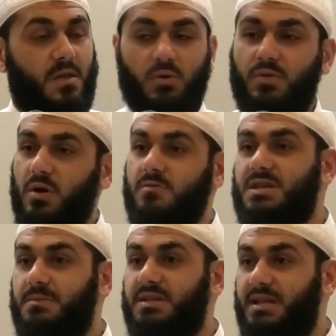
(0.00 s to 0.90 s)
We thought he was
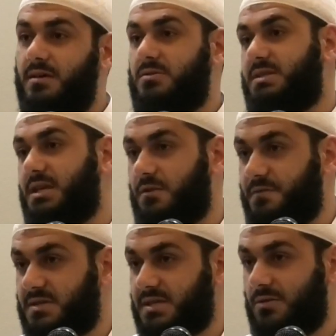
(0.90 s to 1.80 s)
coming down to tell off
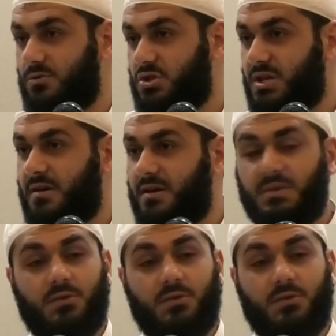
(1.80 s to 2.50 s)
his son or to shout at him.